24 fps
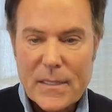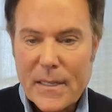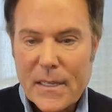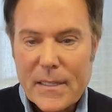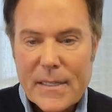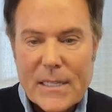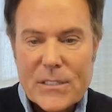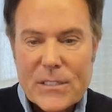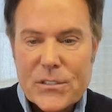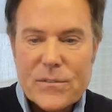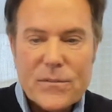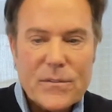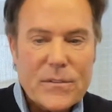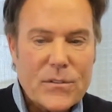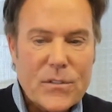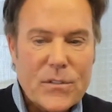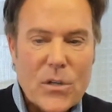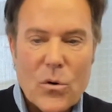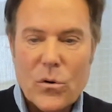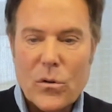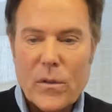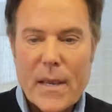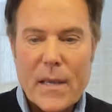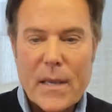And that's
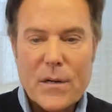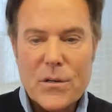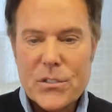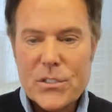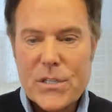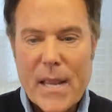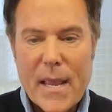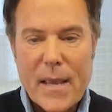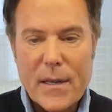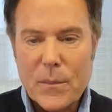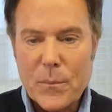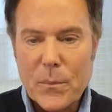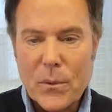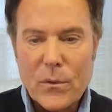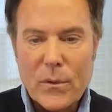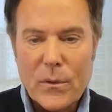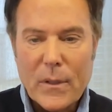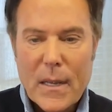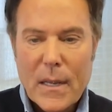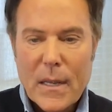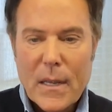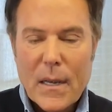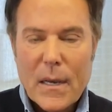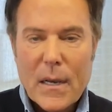totally understandable.